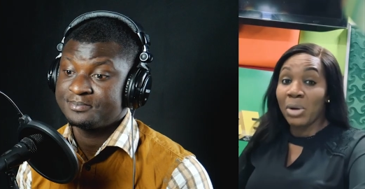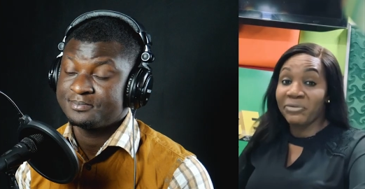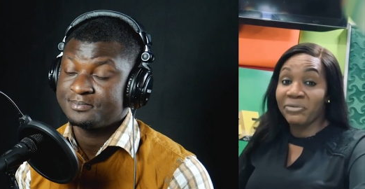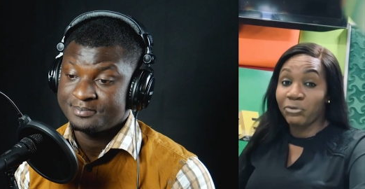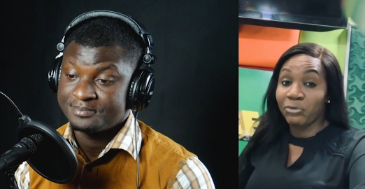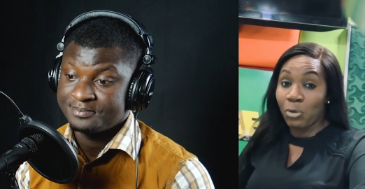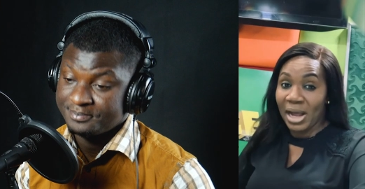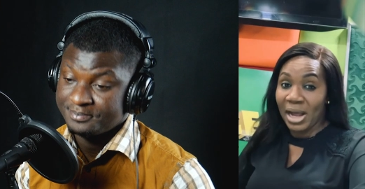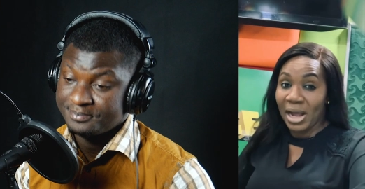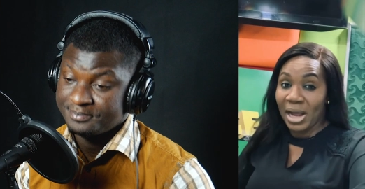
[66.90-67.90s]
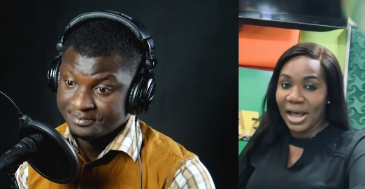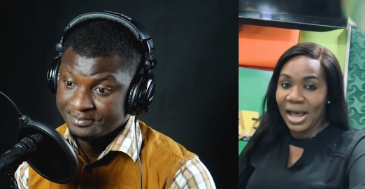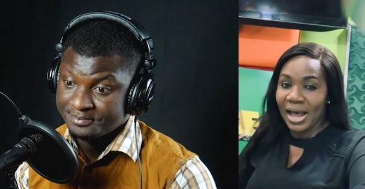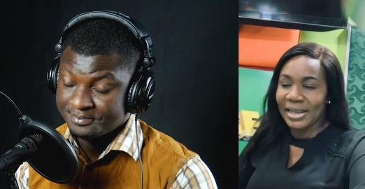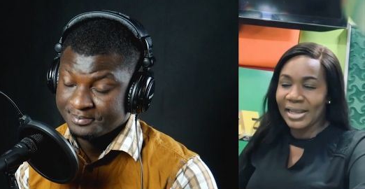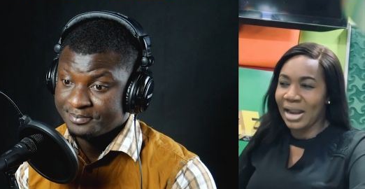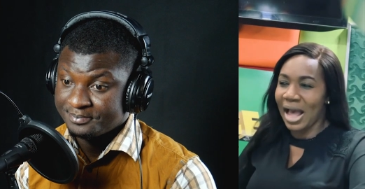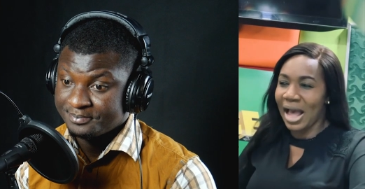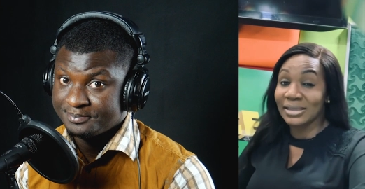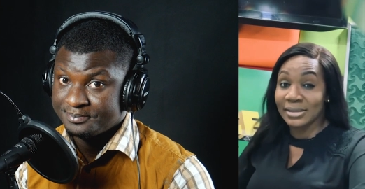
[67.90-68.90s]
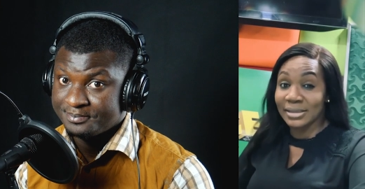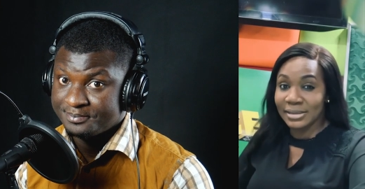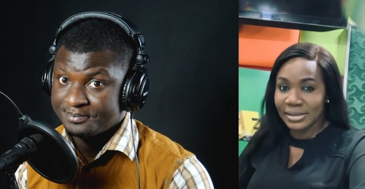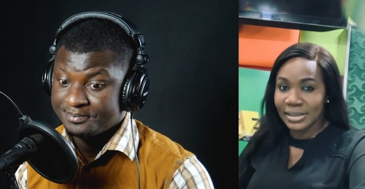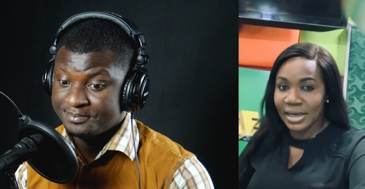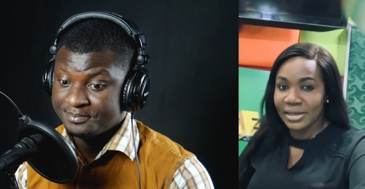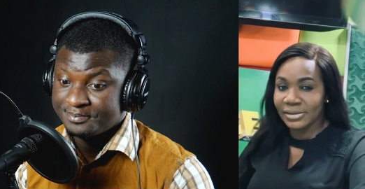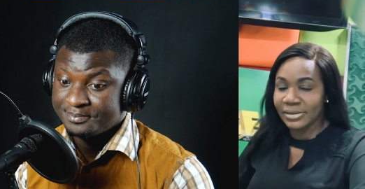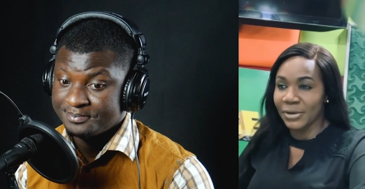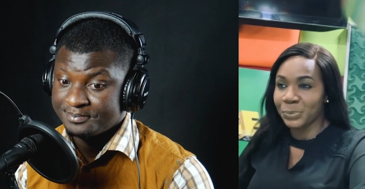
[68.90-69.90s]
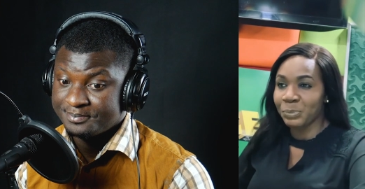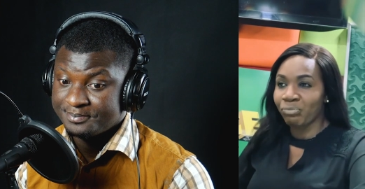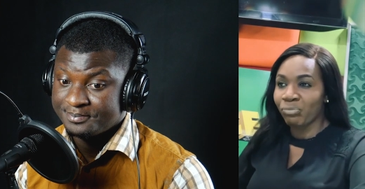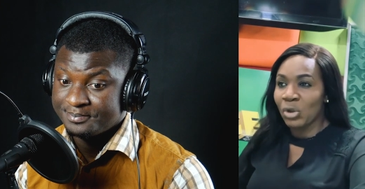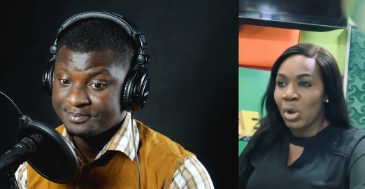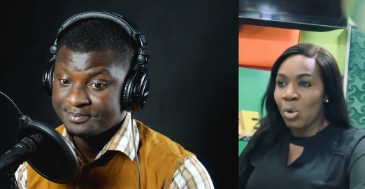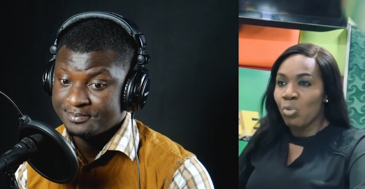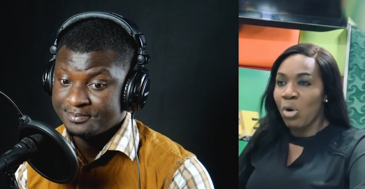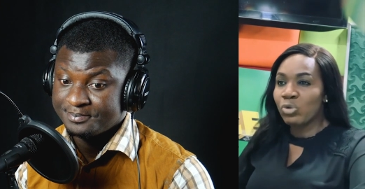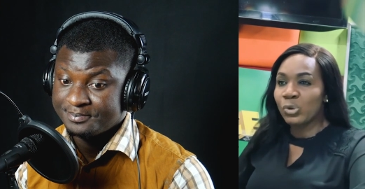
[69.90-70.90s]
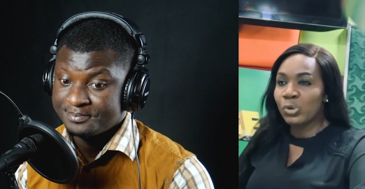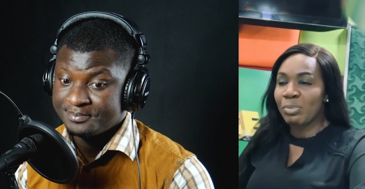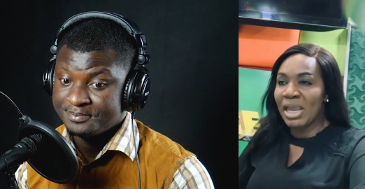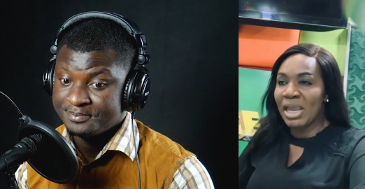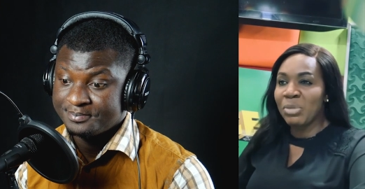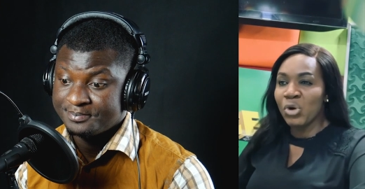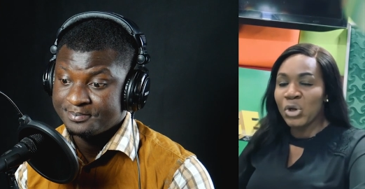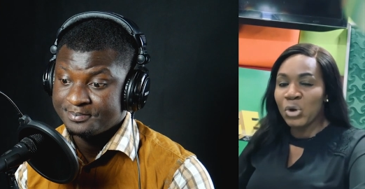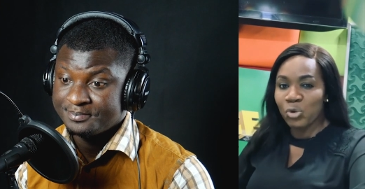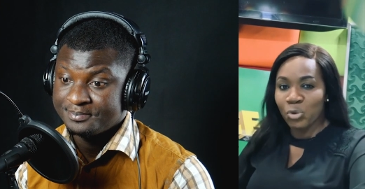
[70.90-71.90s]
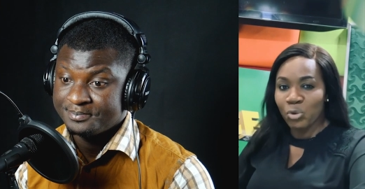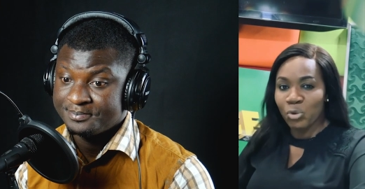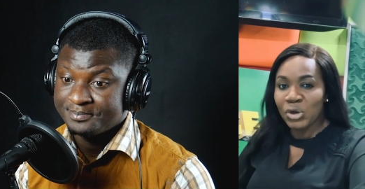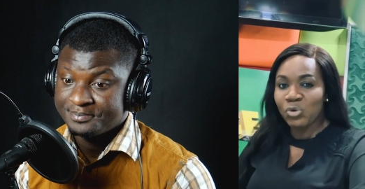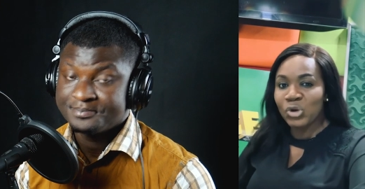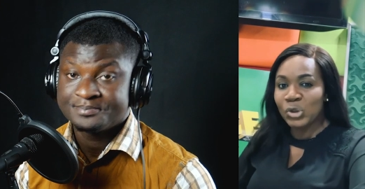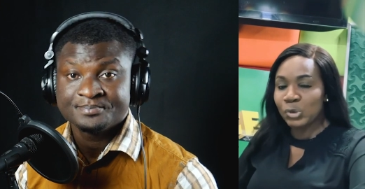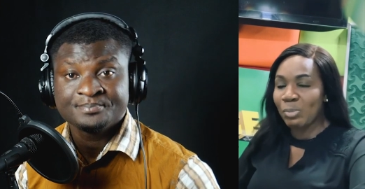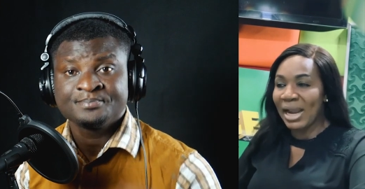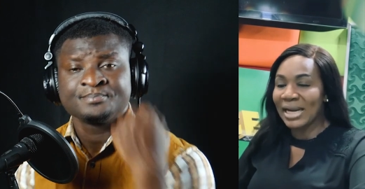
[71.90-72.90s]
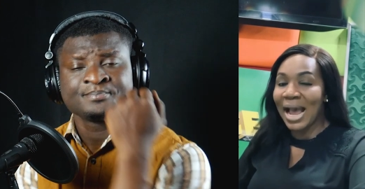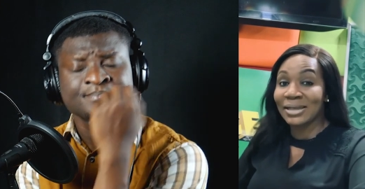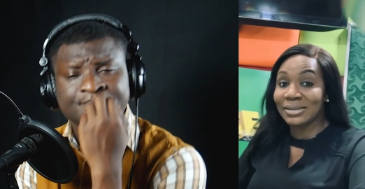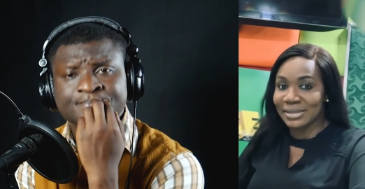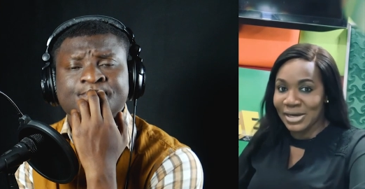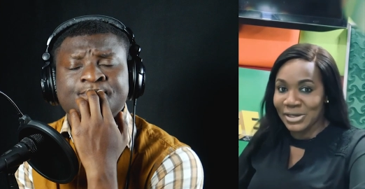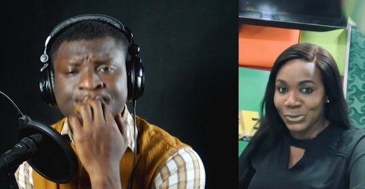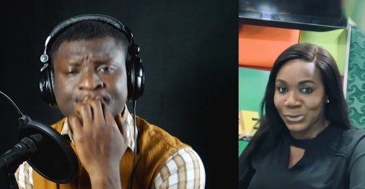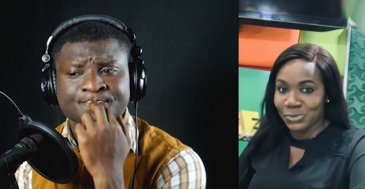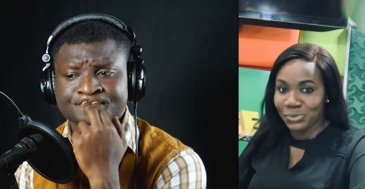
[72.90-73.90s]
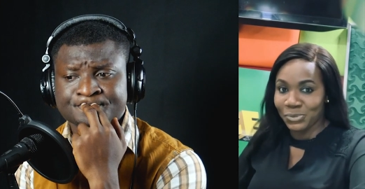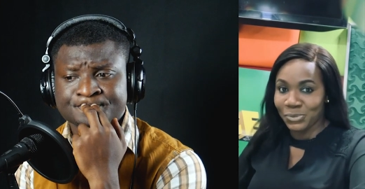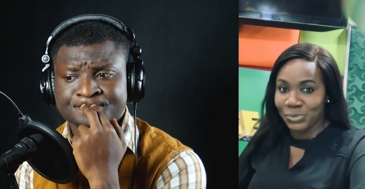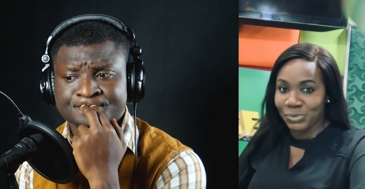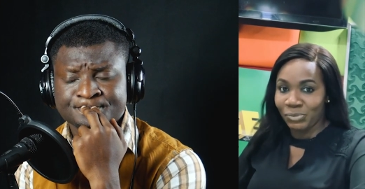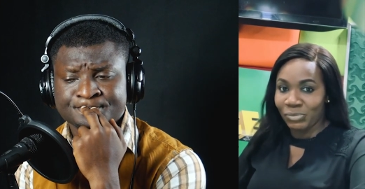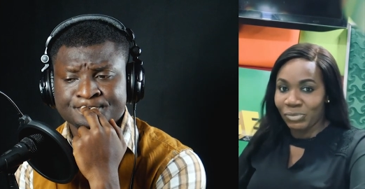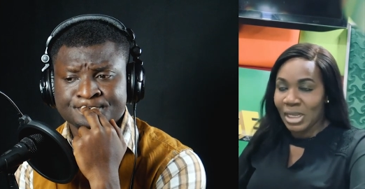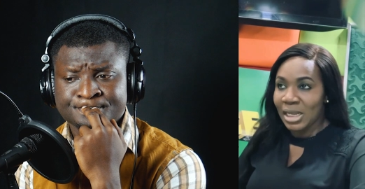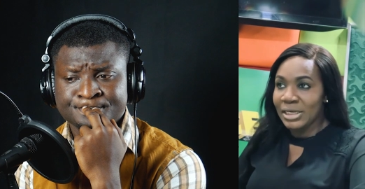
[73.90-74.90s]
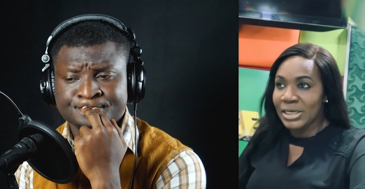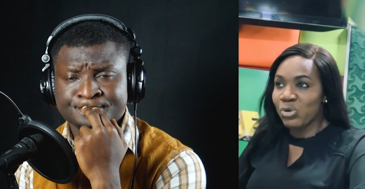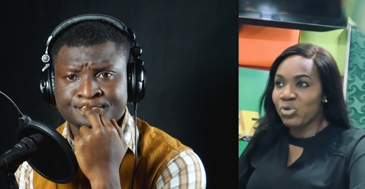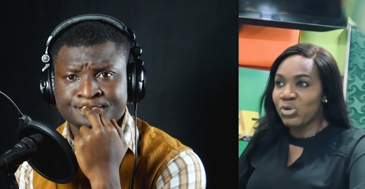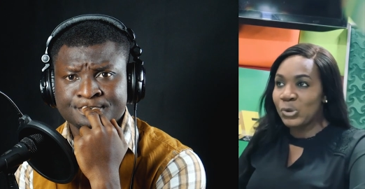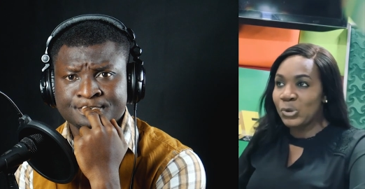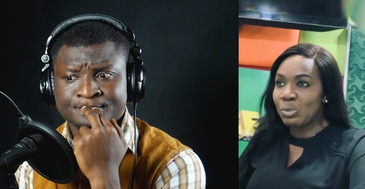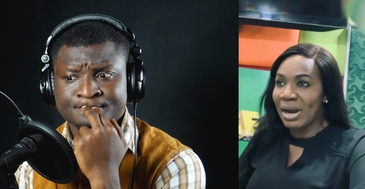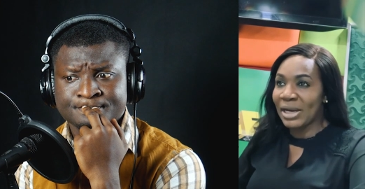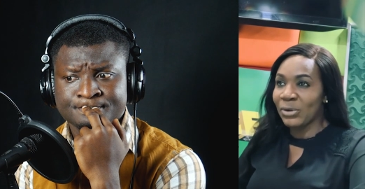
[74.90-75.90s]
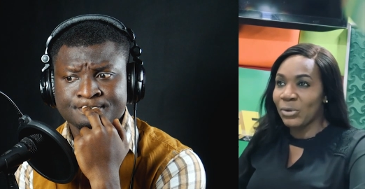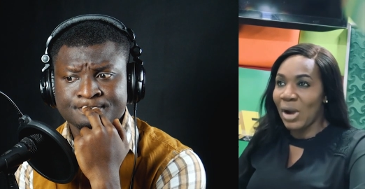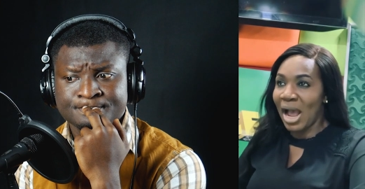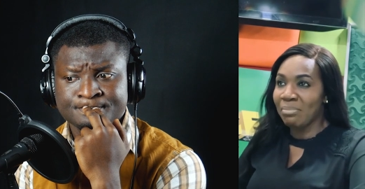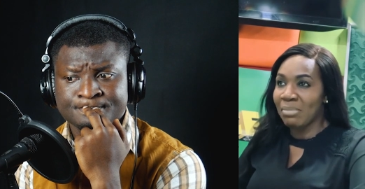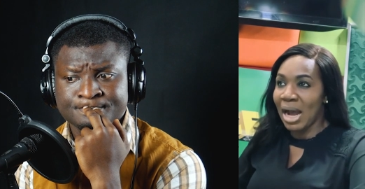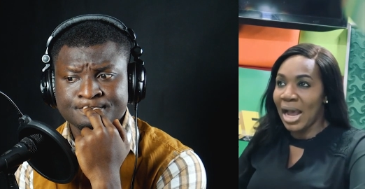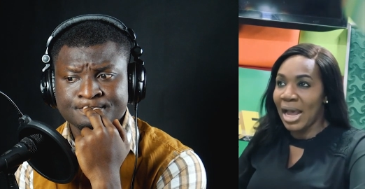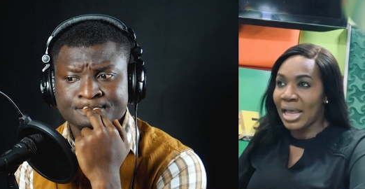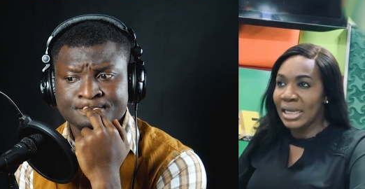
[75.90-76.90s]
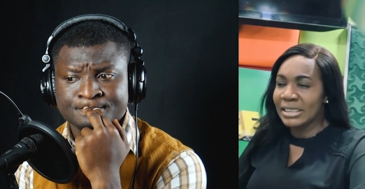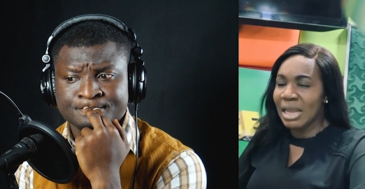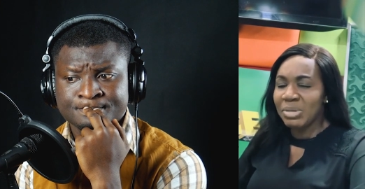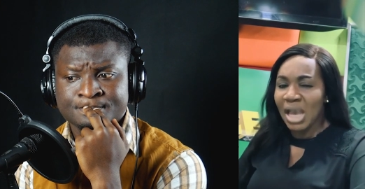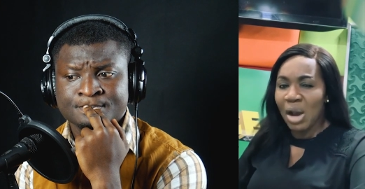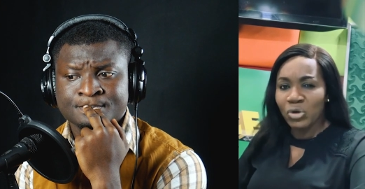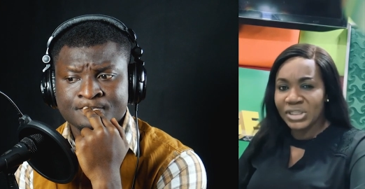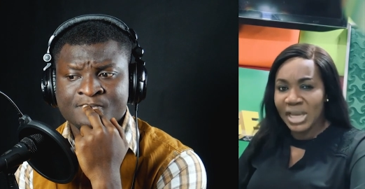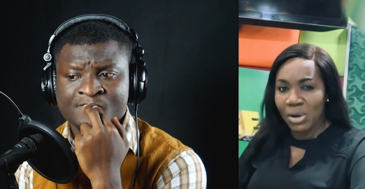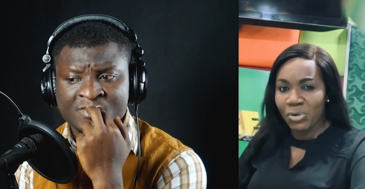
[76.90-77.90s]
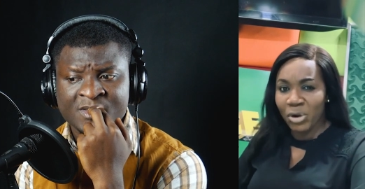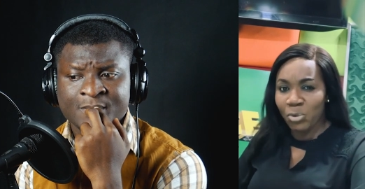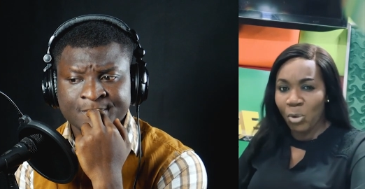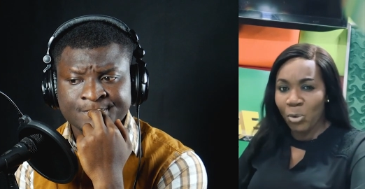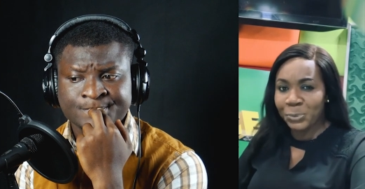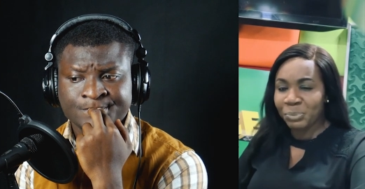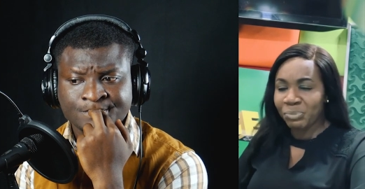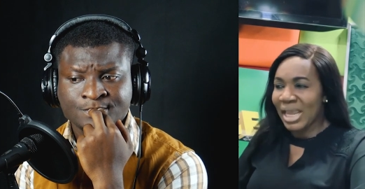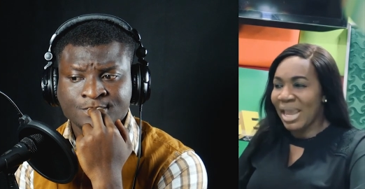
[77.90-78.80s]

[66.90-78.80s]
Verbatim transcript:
Speaker 1: and my worry for hopa I am at and say well who's to baby when you couldn't want you couldn't submit an abstinence so you couldn't submit no ama baby I would deal with her